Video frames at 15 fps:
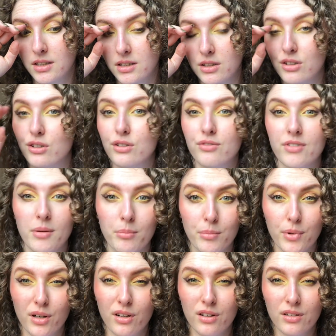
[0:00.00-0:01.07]

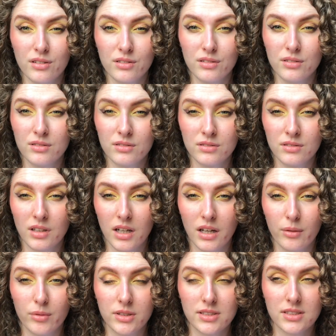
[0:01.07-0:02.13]
November, I
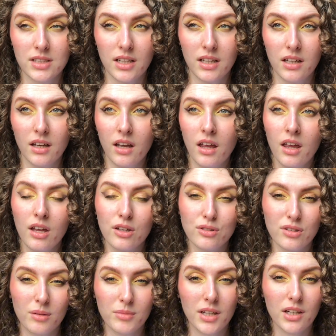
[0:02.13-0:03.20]
want to say.
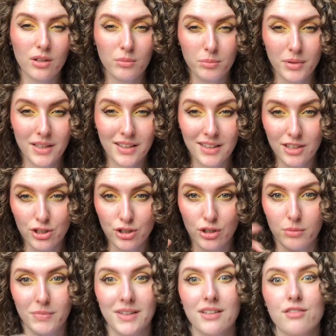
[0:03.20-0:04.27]
So I'm not completely sure,
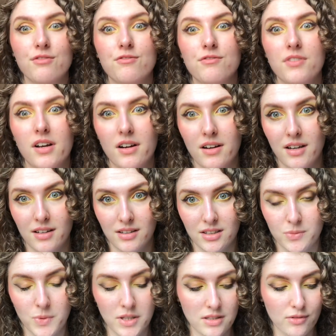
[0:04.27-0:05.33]
but they're very
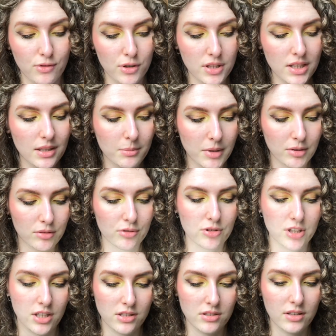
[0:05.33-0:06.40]
inexpensive for the amount of
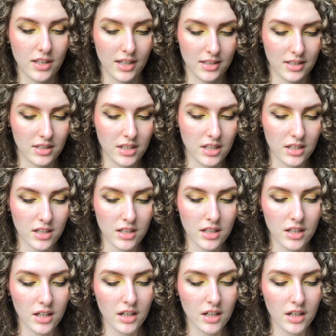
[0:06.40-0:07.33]
shades you get in here.